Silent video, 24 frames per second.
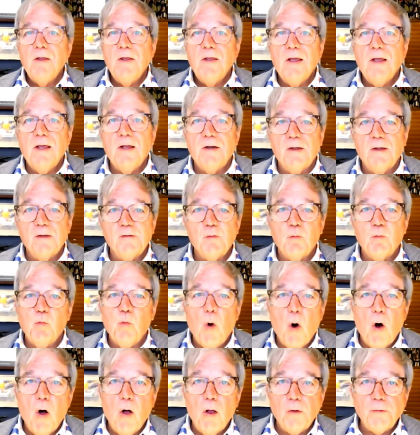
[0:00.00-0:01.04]
It is
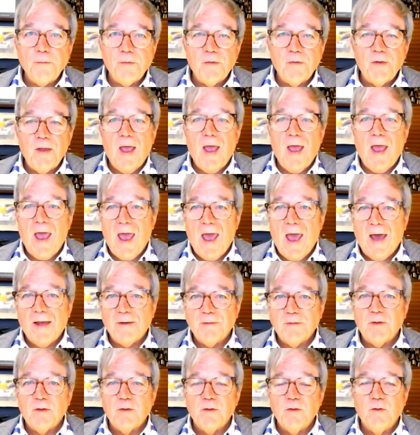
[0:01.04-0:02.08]
walt at